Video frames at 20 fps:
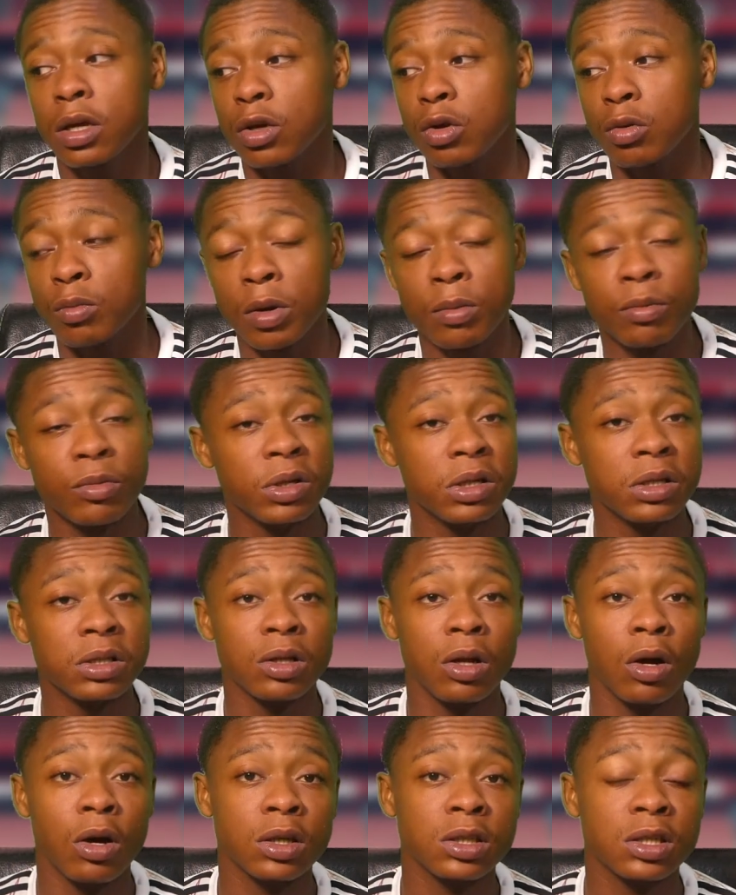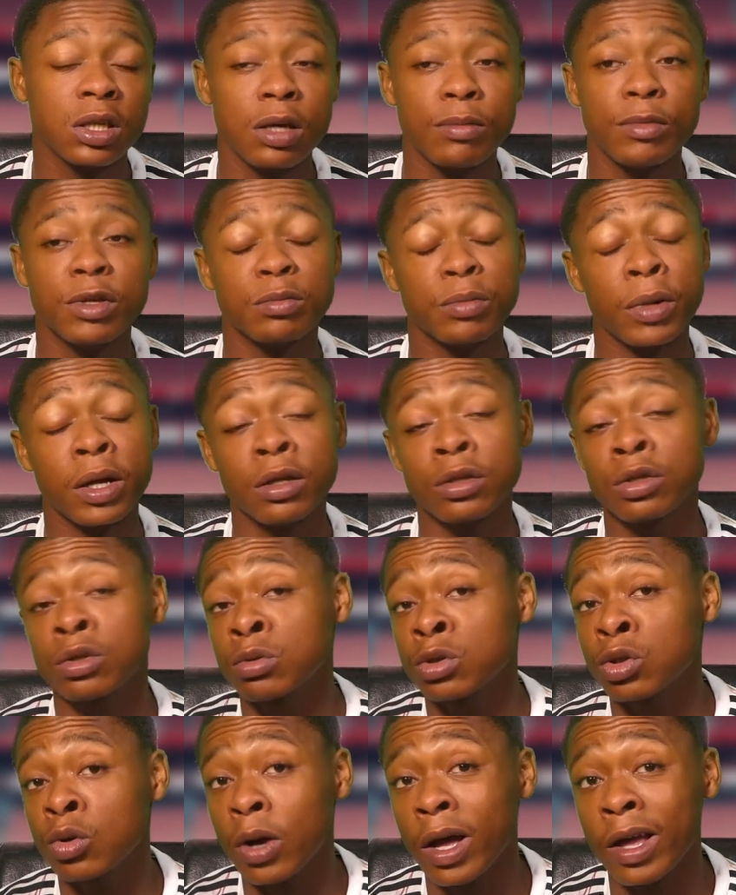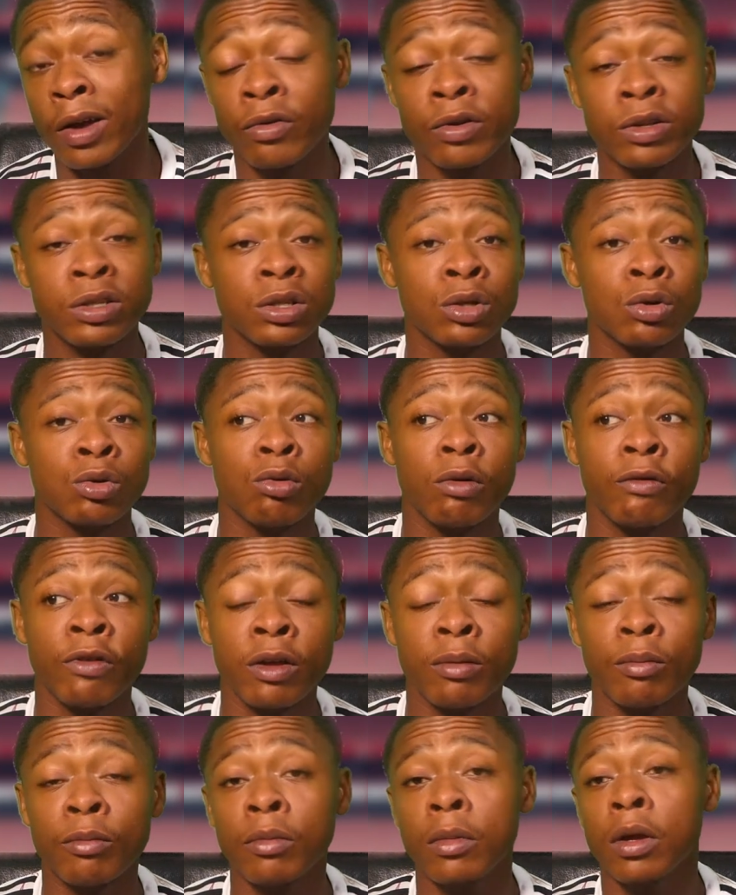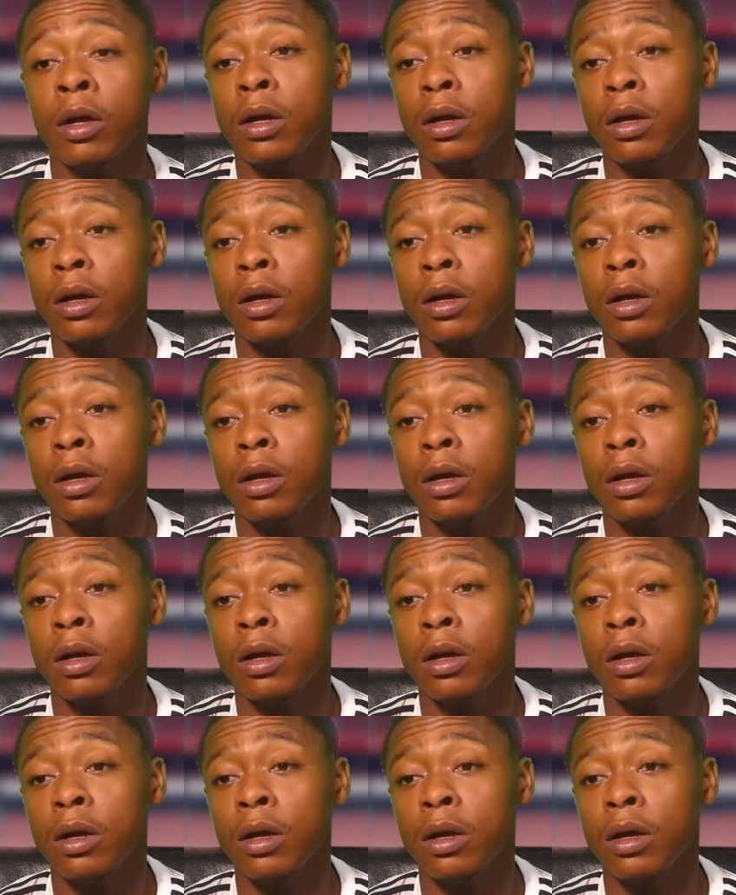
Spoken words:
You remember in his last game, his manager was quite critical of him